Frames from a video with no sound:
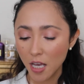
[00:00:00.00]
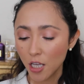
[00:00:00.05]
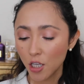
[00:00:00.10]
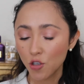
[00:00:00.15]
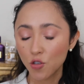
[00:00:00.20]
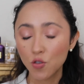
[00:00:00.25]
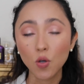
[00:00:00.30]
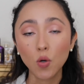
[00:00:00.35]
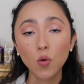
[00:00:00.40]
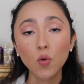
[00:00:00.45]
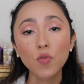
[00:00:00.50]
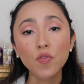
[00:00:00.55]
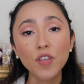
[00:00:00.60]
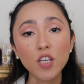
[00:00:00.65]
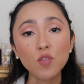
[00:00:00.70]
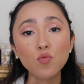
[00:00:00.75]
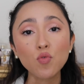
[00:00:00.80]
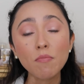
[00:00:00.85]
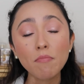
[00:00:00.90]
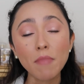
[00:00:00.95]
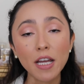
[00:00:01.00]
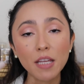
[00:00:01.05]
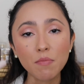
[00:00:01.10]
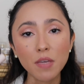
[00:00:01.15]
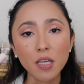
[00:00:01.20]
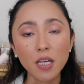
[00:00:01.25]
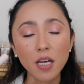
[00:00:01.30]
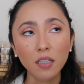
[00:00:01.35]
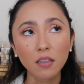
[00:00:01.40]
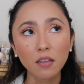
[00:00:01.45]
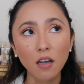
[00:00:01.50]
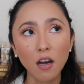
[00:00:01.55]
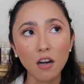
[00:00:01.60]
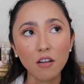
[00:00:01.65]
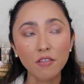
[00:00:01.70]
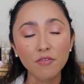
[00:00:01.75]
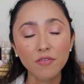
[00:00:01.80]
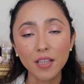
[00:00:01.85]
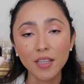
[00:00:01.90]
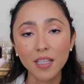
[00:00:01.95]
So this remind me a lot
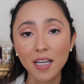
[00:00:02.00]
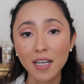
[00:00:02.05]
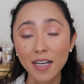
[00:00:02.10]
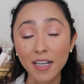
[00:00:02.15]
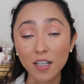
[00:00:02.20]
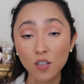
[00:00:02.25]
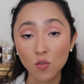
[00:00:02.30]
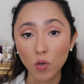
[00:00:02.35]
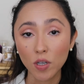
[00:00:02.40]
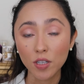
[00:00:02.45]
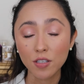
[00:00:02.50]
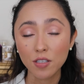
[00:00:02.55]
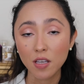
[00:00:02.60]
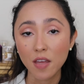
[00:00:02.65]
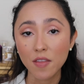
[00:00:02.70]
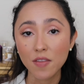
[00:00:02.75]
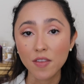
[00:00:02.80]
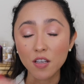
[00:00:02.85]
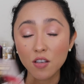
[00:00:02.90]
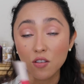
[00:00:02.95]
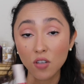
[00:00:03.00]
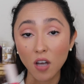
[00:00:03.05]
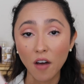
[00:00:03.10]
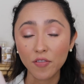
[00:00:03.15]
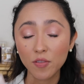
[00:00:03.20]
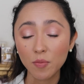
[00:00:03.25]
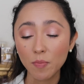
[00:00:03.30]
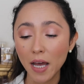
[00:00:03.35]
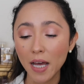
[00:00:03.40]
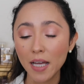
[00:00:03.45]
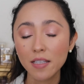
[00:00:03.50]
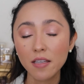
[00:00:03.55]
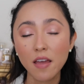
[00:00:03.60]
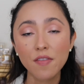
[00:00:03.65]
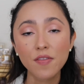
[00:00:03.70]
of the NYX ones, the soft matte.